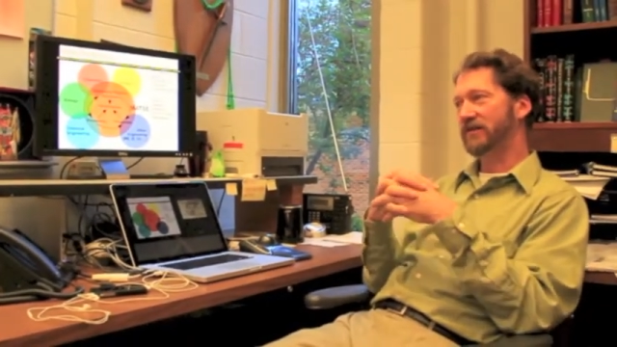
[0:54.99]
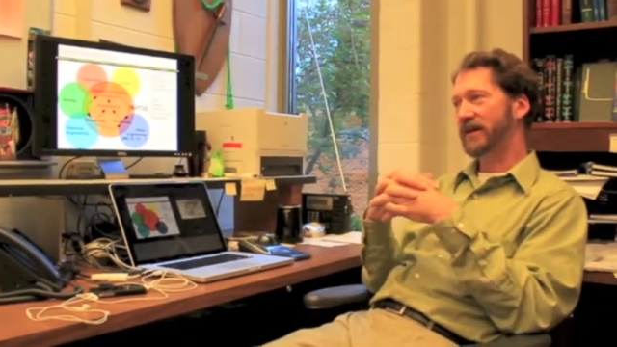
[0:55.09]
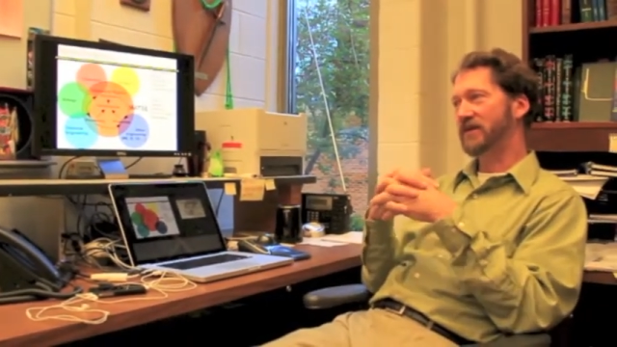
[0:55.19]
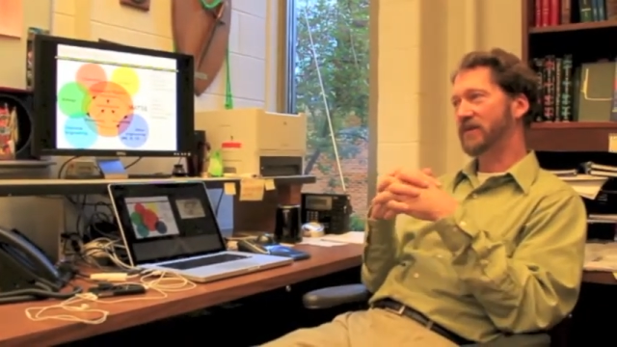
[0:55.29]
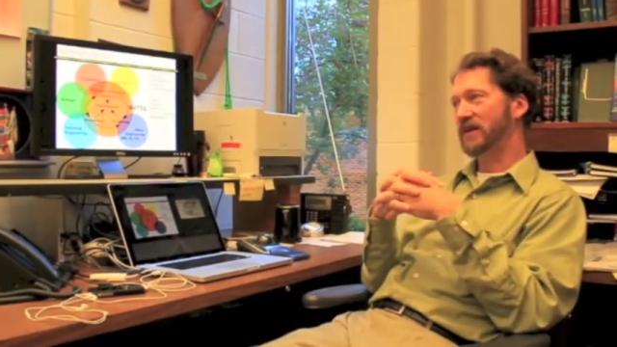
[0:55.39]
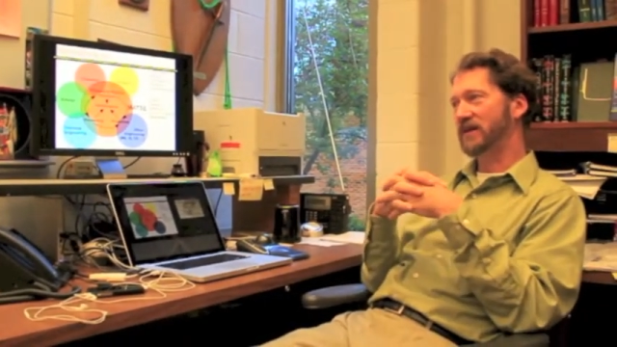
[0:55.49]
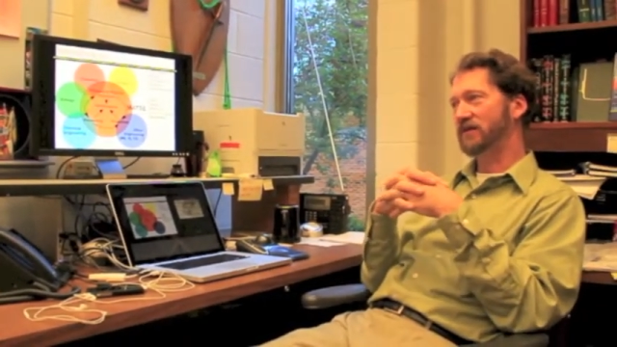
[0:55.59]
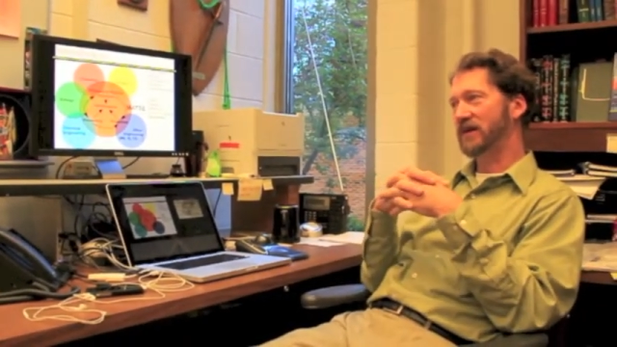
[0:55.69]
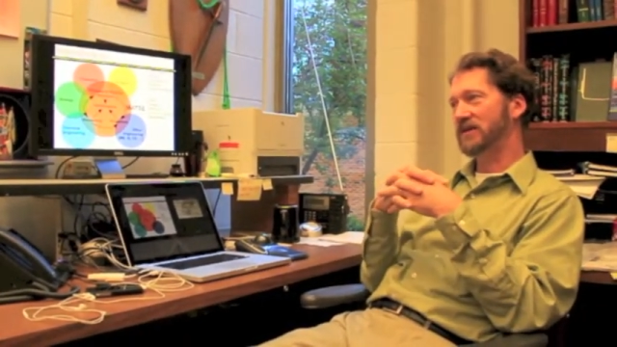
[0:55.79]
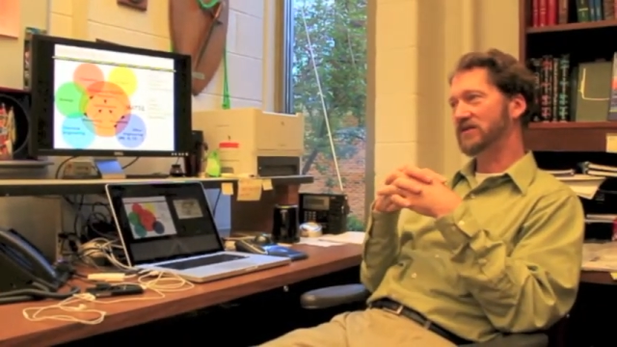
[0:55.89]
light emitting
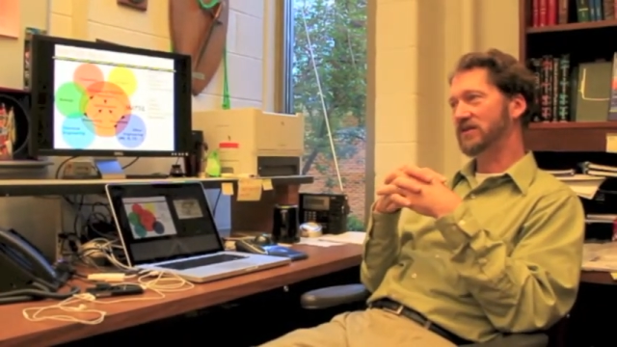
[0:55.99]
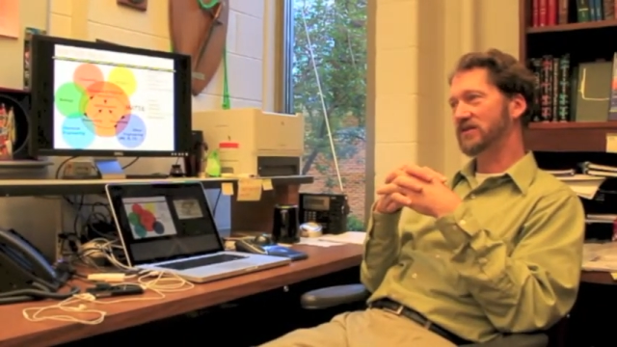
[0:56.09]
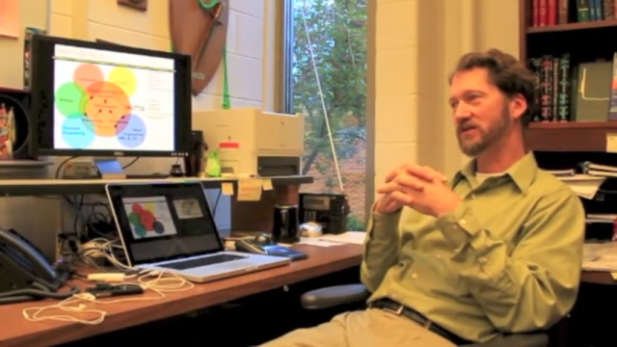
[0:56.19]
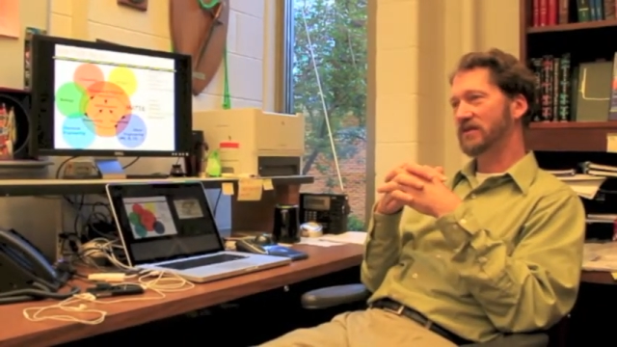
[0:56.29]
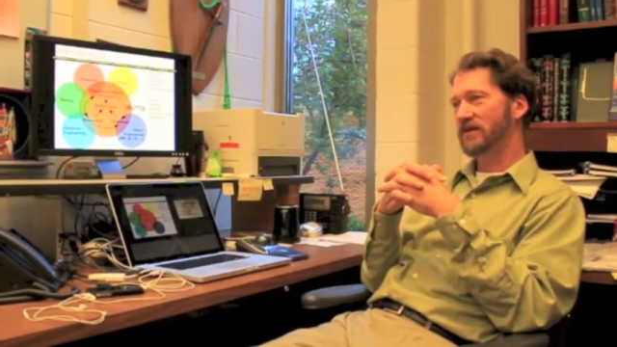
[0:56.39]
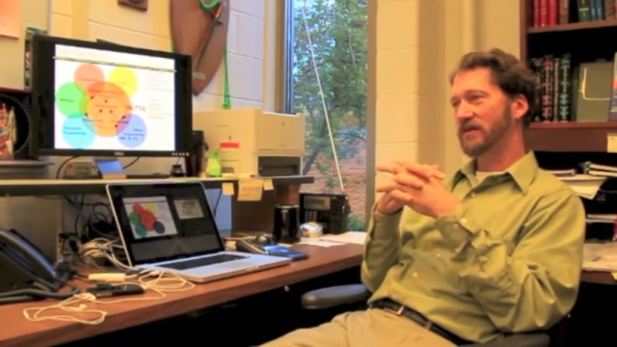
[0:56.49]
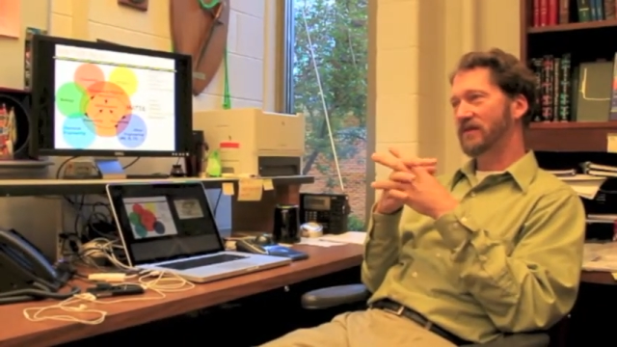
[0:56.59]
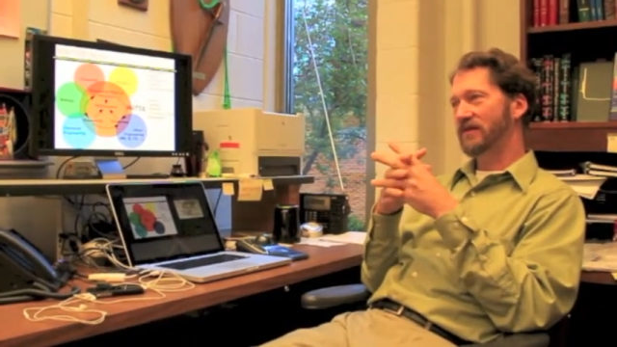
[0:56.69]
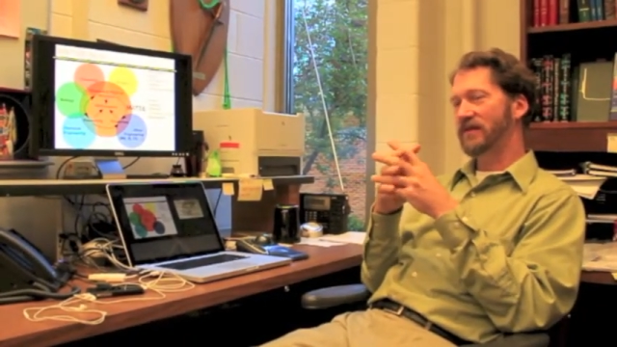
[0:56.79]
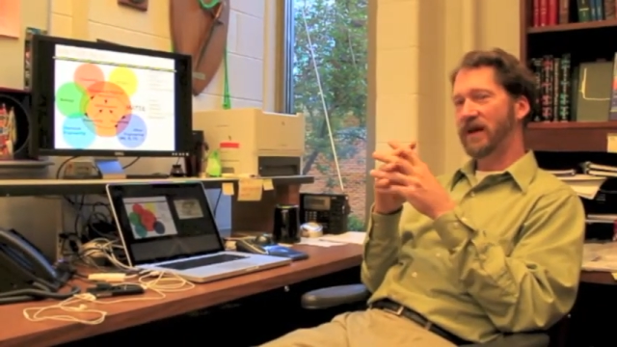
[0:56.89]
devices
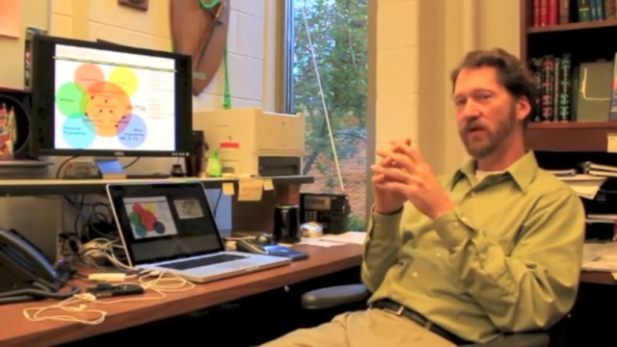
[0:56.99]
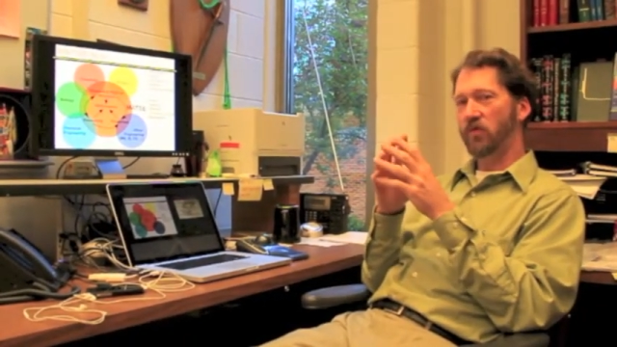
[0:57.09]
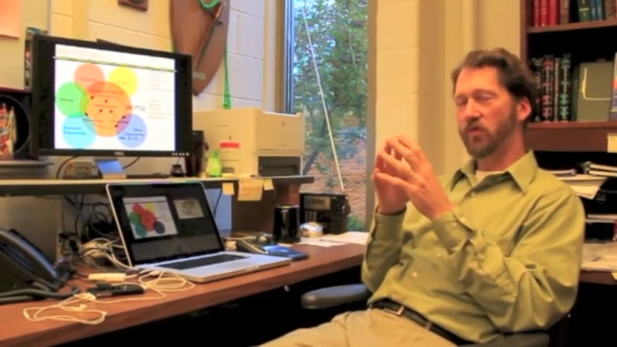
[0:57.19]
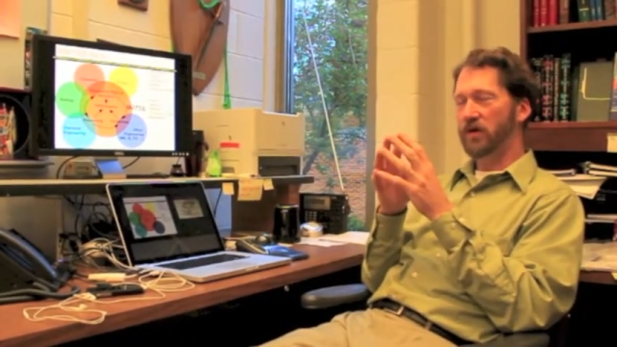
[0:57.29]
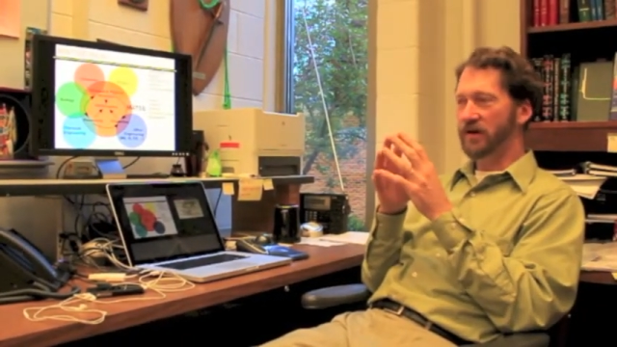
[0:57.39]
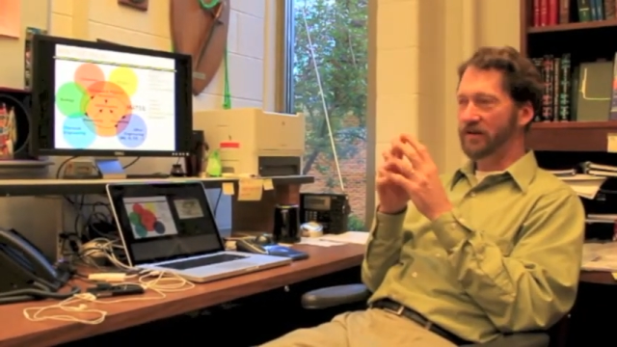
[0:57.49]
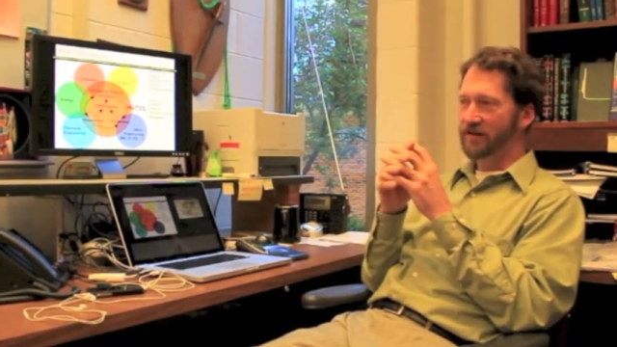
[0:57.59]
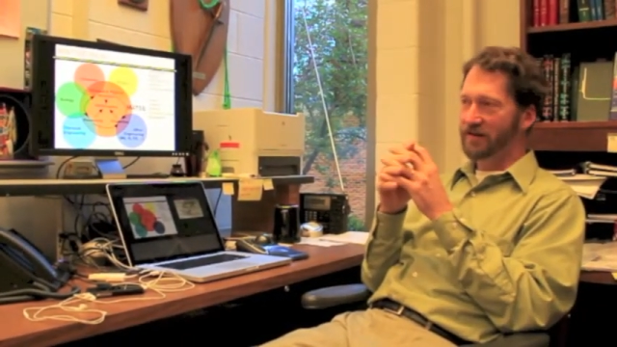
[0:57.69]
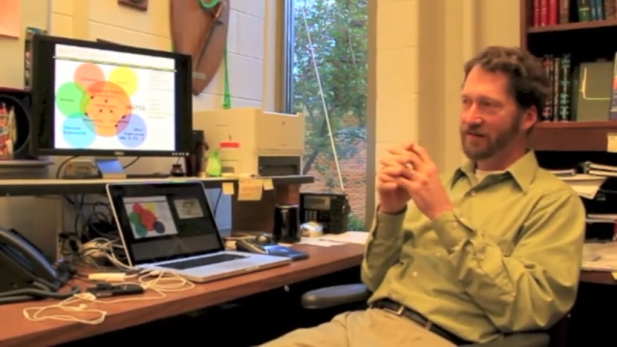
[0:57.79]
that would